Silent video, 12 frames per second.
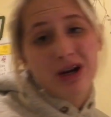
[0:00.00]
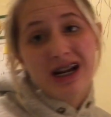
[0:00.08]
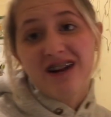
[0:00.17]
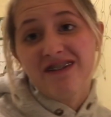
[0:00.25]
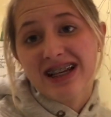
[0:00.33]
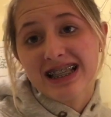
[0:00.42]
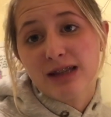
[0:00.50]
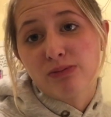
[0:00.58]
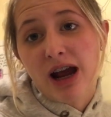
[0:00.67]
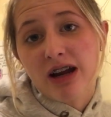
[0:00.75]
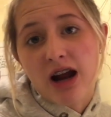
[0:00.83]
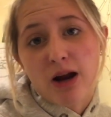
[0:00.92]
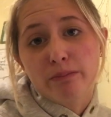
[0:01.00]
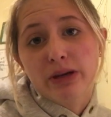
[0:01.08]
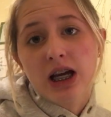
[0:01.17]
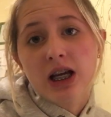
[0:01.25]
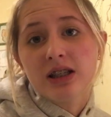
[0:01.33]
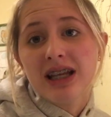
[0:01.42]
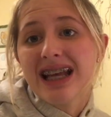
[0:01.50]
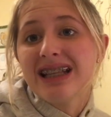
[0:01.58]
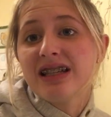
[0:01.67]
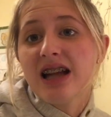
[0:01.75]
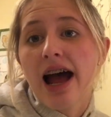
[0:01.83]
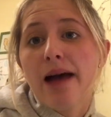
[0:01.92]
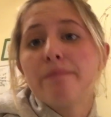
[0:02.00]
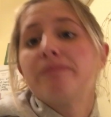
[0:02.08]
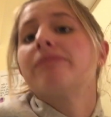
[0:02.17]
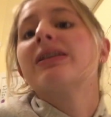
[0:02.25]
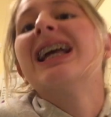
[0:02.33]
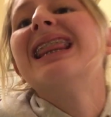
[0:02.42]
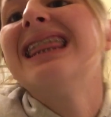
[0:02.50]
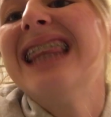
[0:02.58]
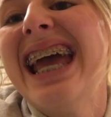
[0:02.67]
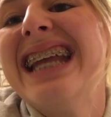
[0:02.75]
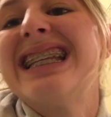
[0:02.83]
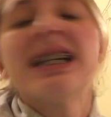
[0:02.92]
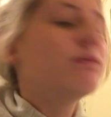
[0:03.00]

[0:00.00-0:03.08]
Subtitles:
We need to fix this background, because it's not lit.